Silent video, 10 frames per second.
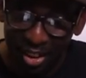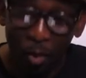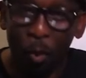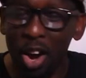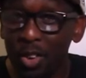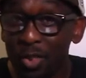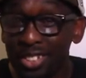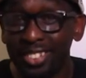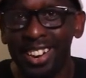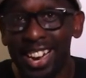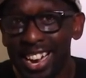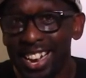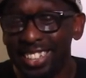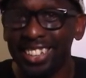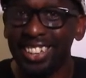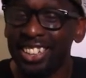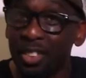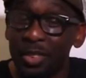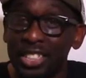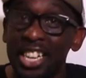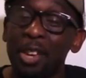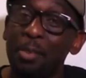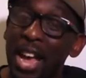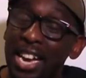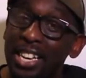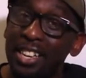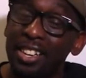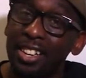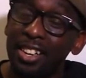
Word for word: One was eh, the other was Illmatic.